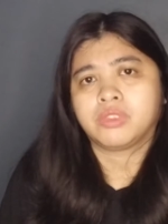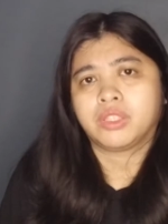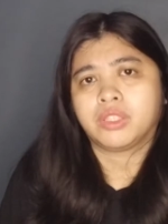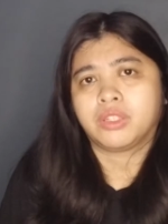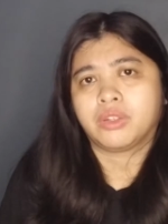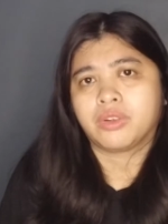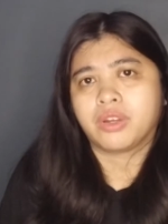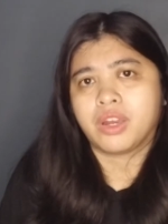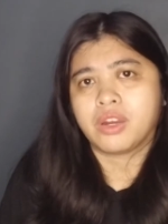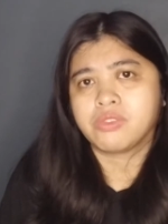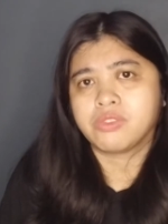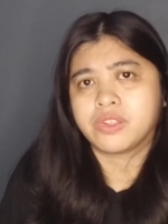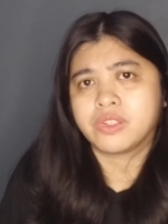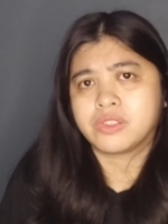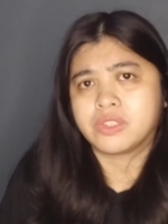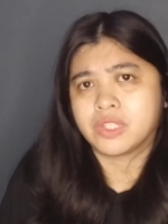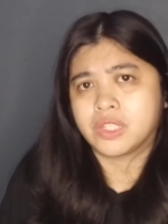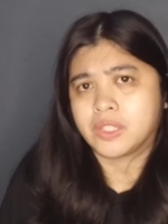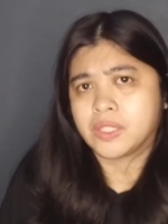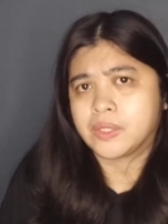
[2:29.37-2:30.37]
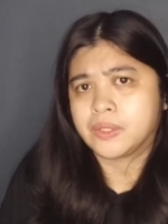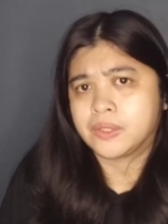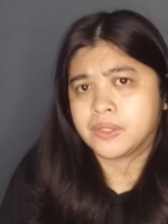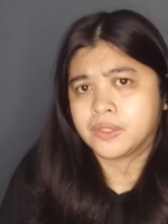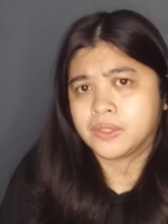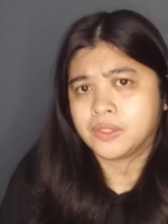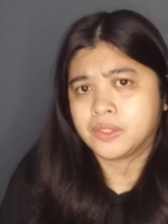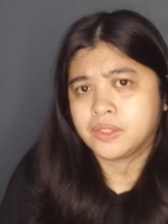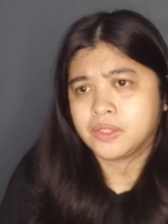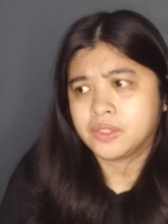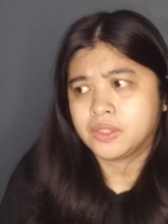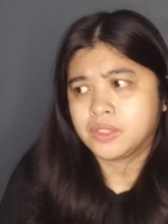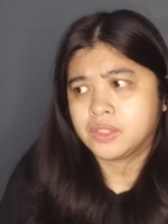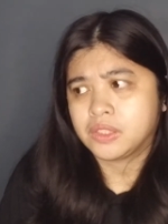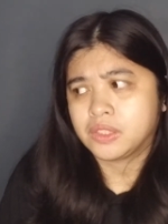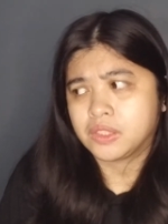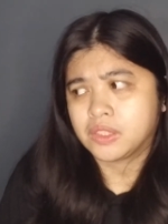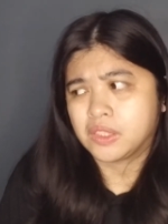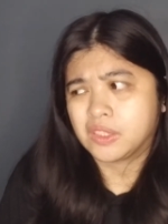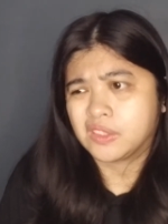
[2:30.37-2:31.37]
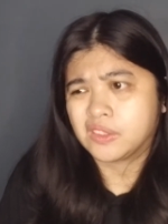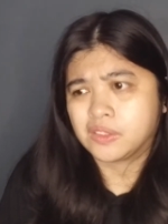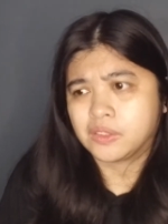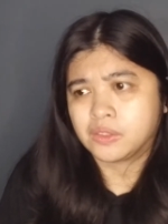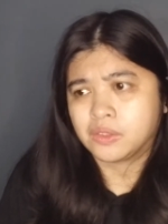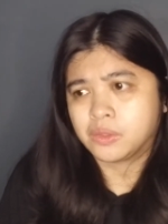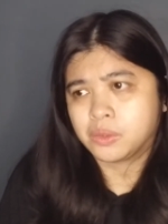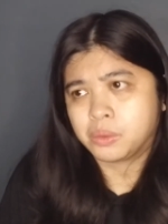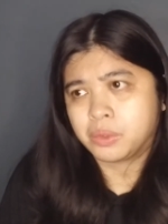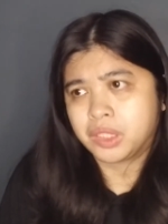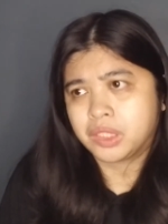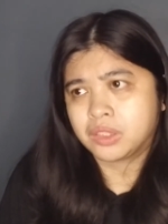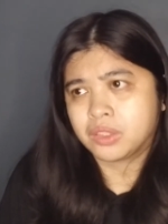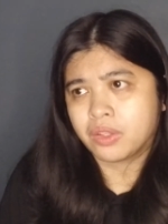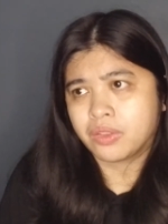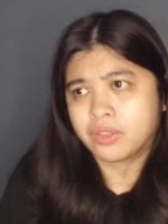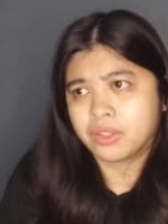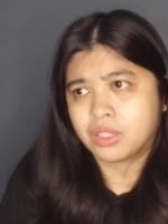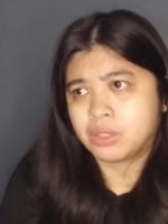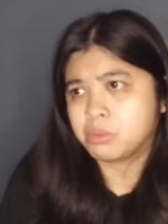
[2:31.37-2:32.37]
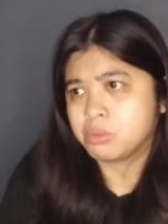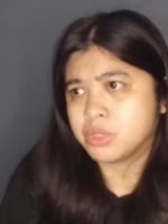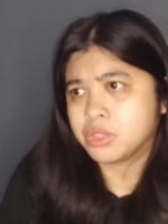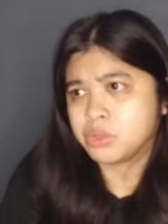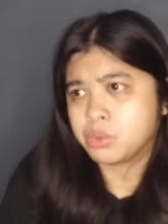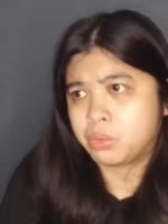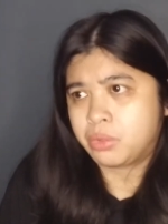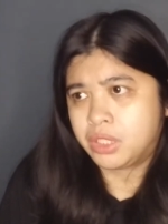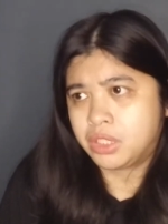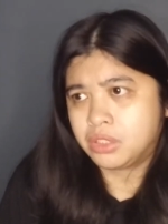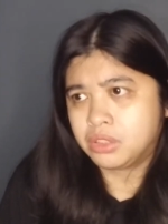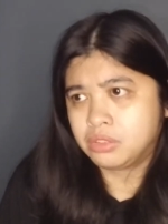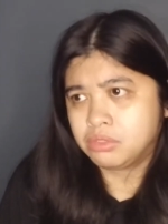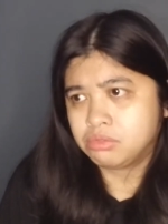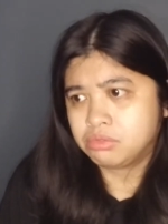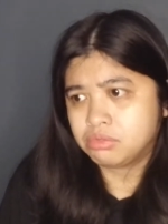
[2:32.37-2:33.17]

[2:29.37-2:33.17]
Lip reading: you know, every day and doing nothing in between.